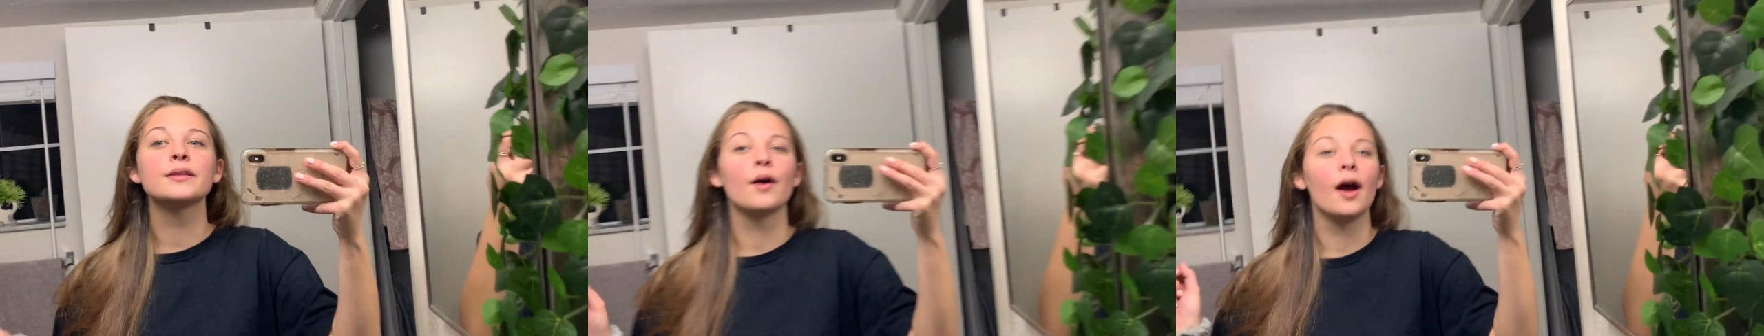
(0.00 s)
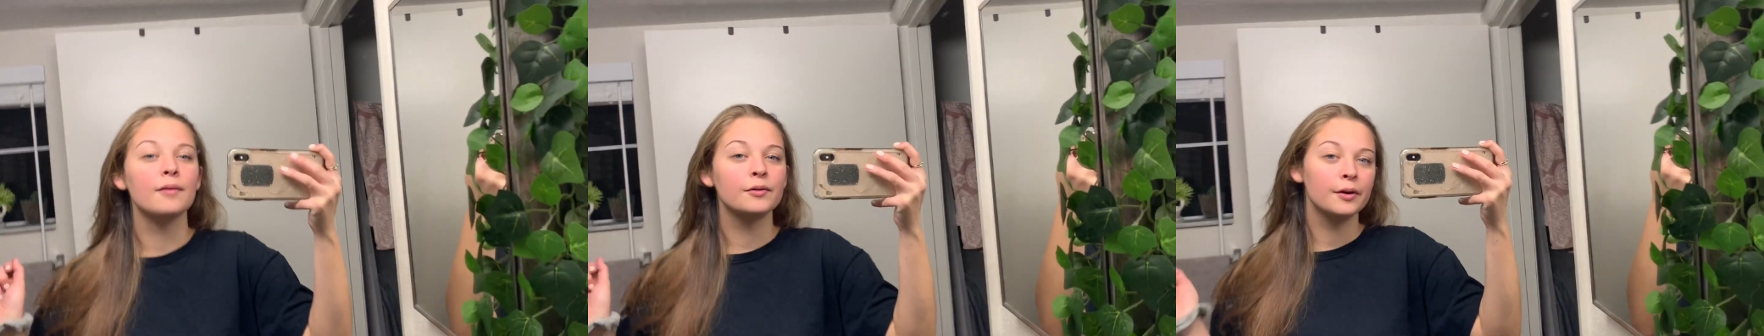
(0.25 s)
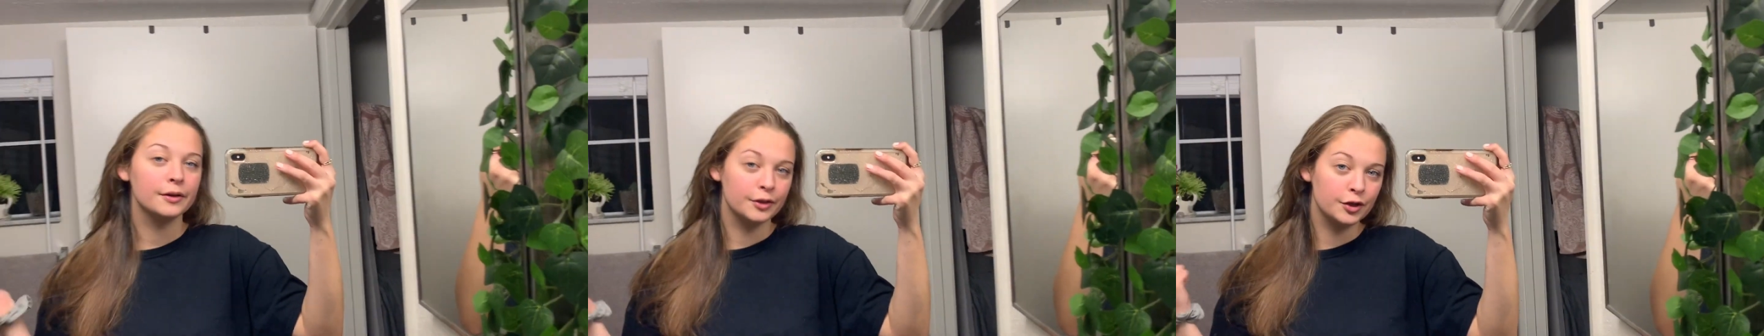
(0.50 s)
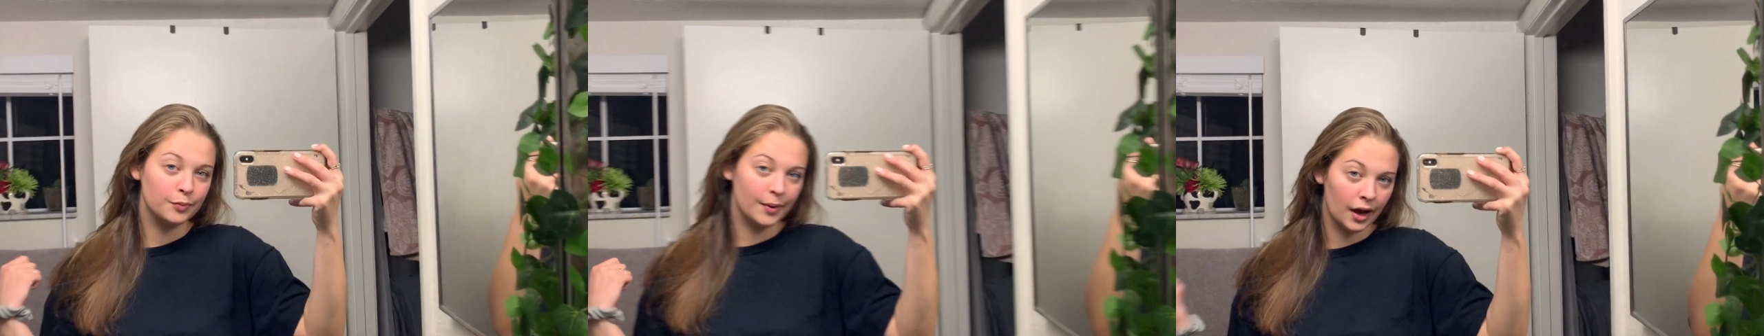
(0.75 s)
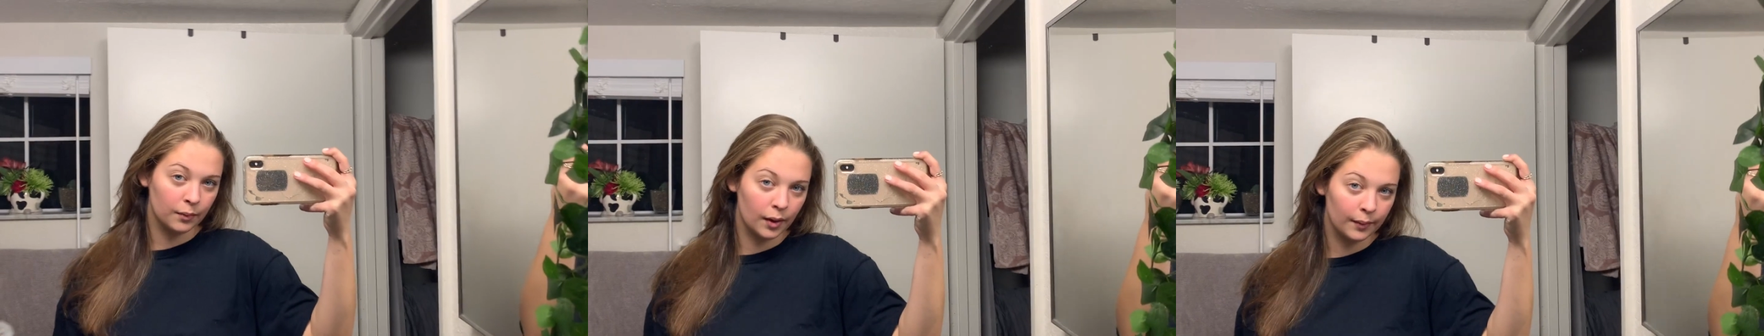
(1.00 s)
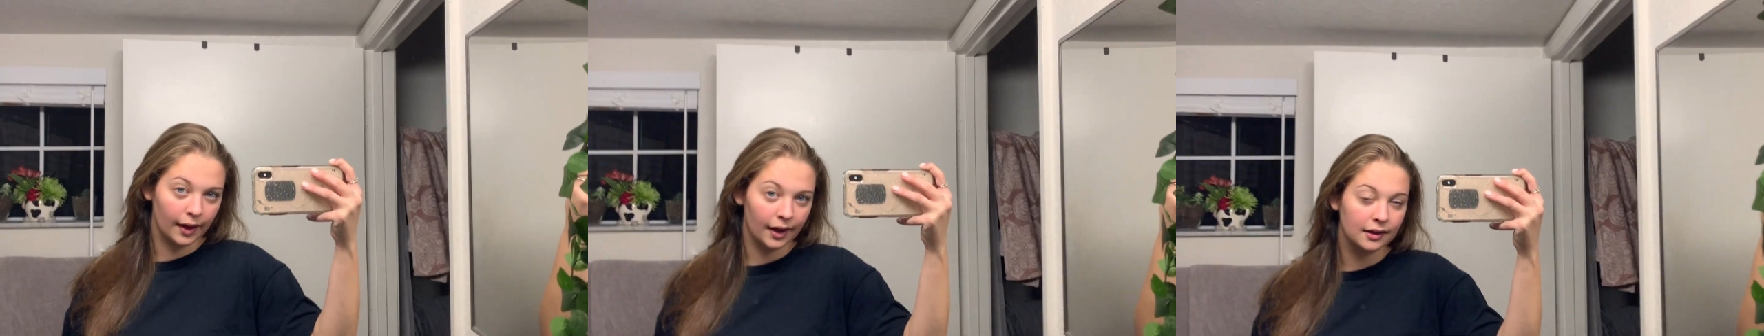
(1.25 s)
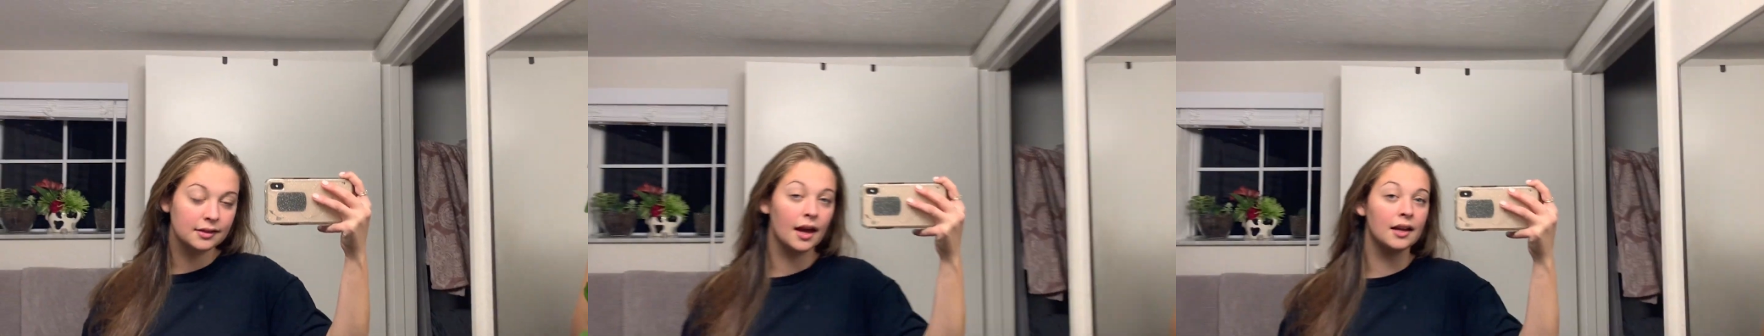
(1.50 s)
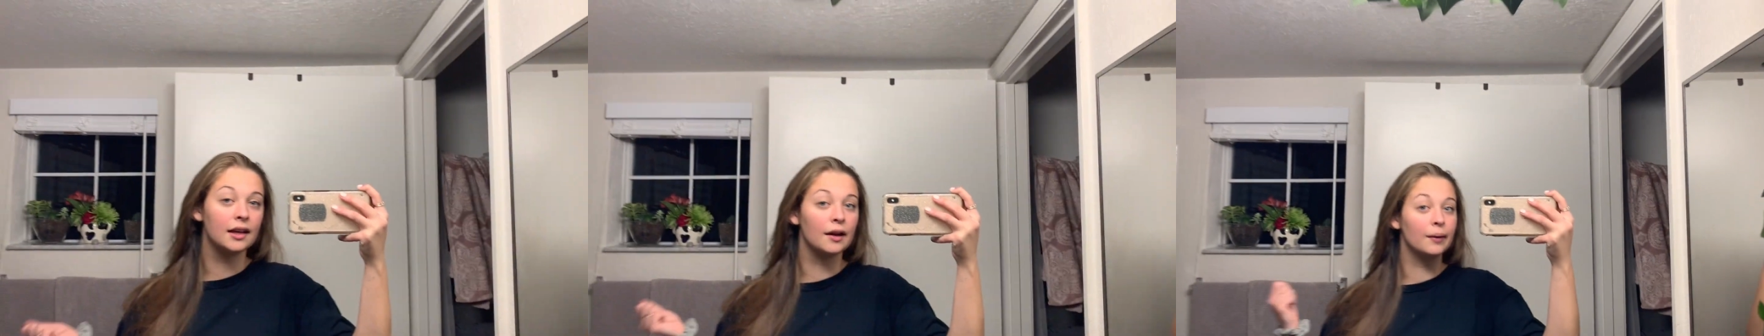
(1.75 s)
so I'm going to pack my bags
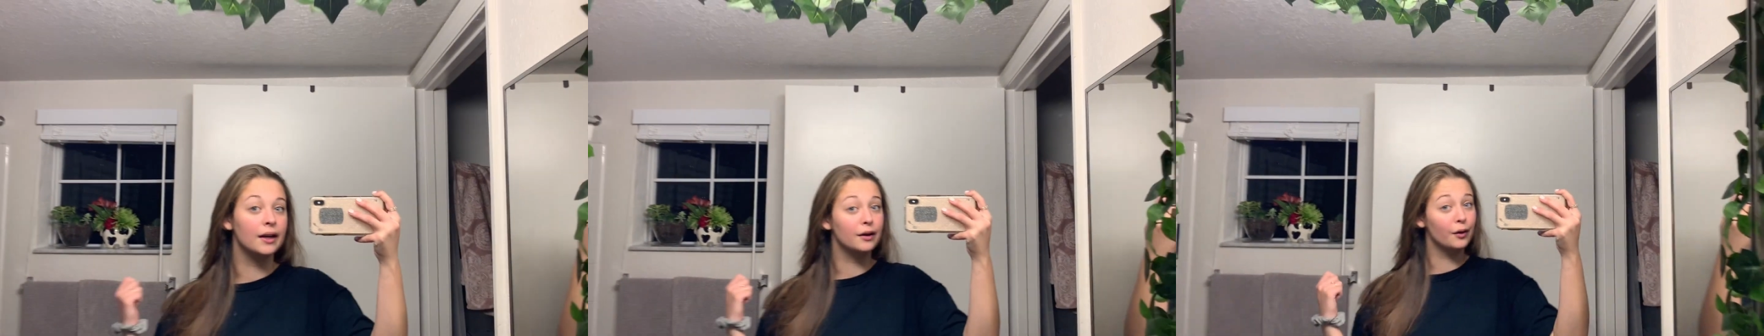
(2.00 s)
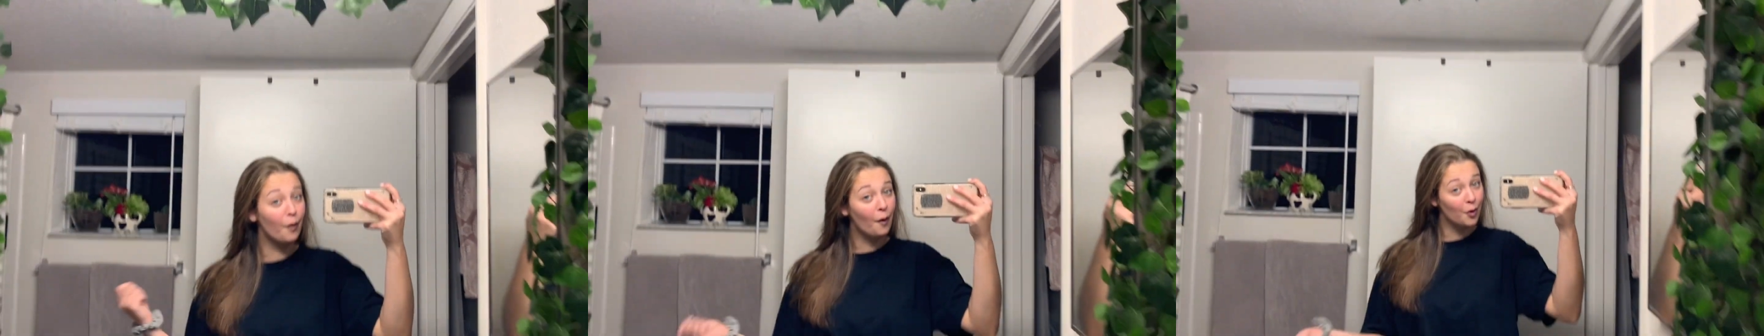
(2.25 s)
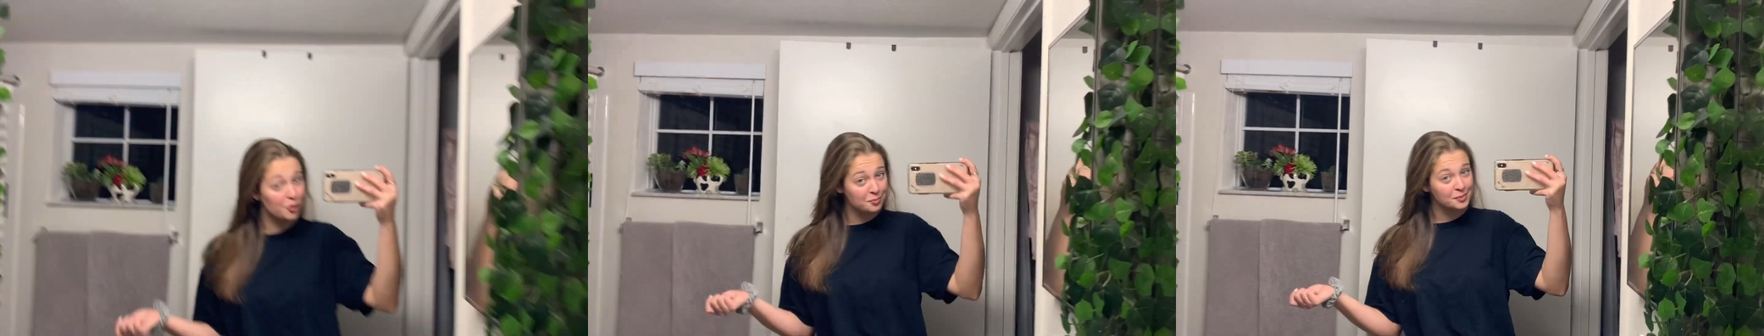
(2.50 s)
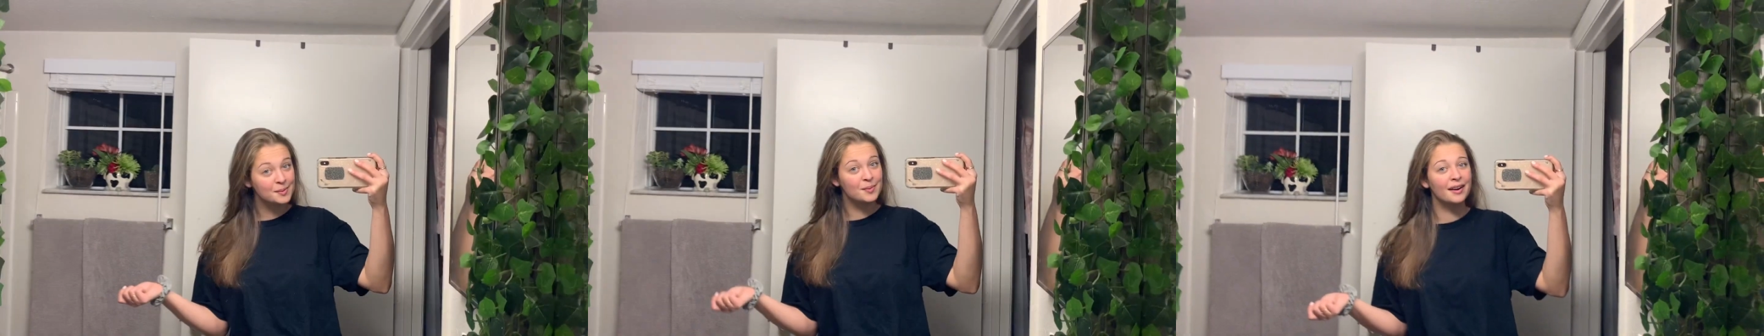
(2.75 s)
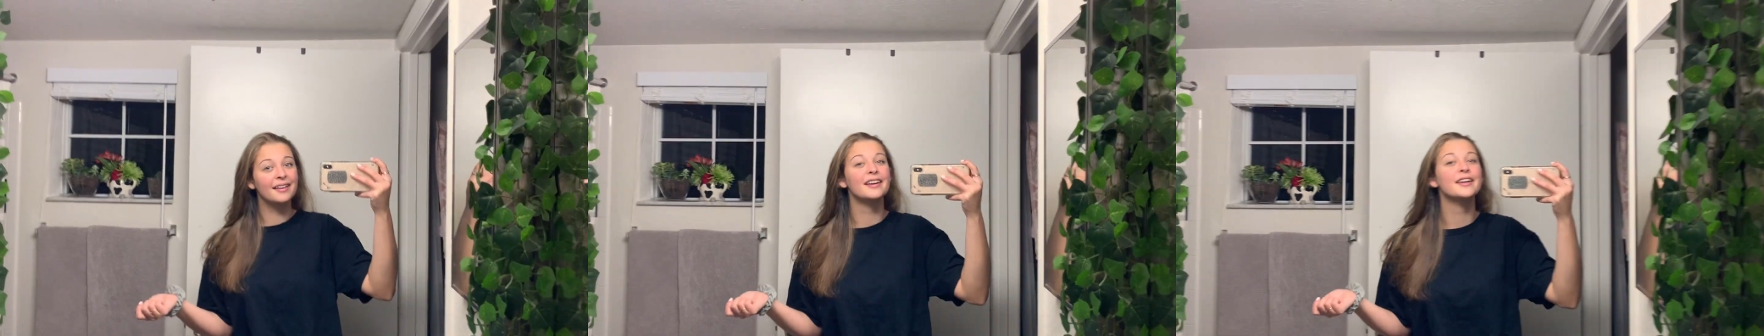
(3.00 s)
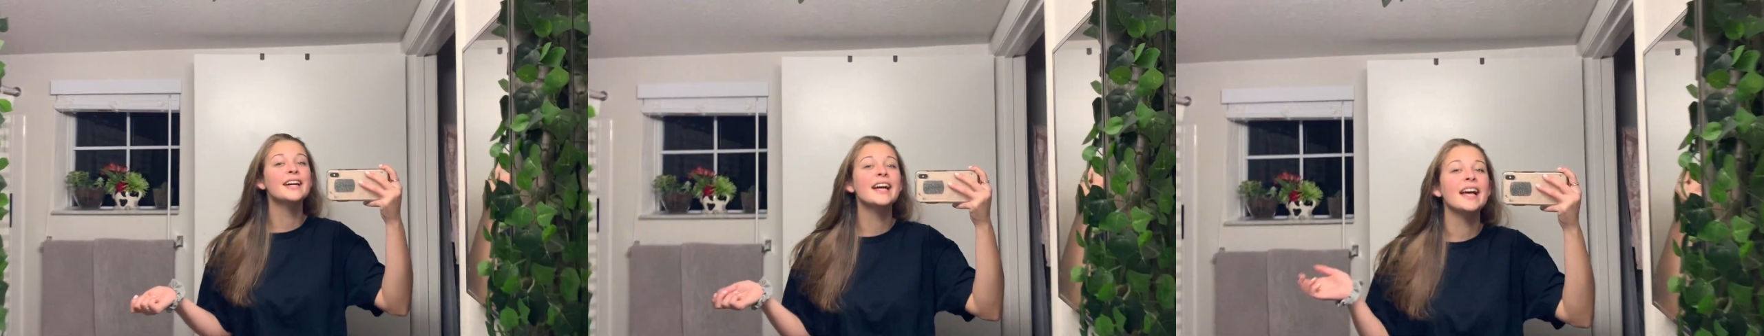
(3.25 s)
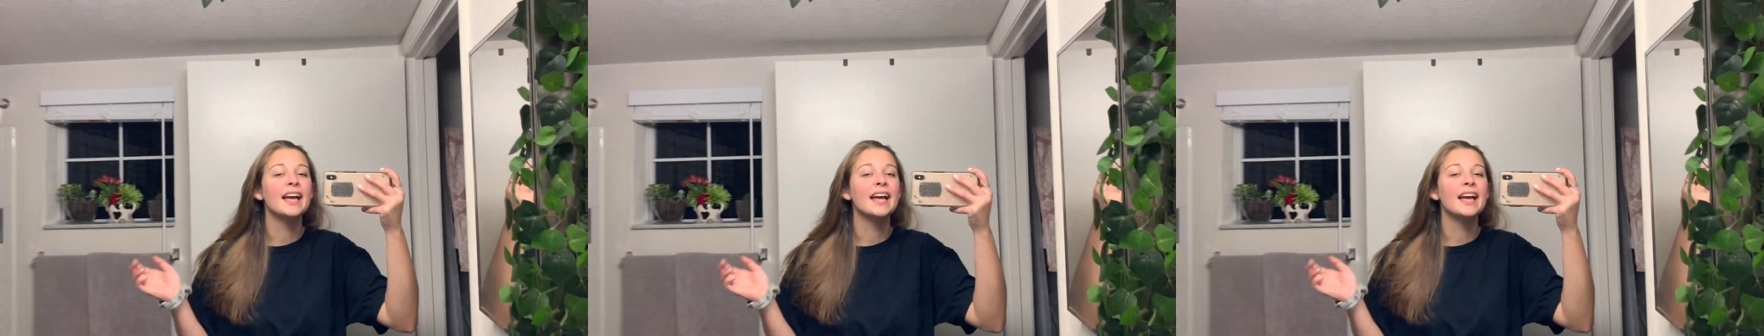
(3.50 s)
and get ready to go home tomorrow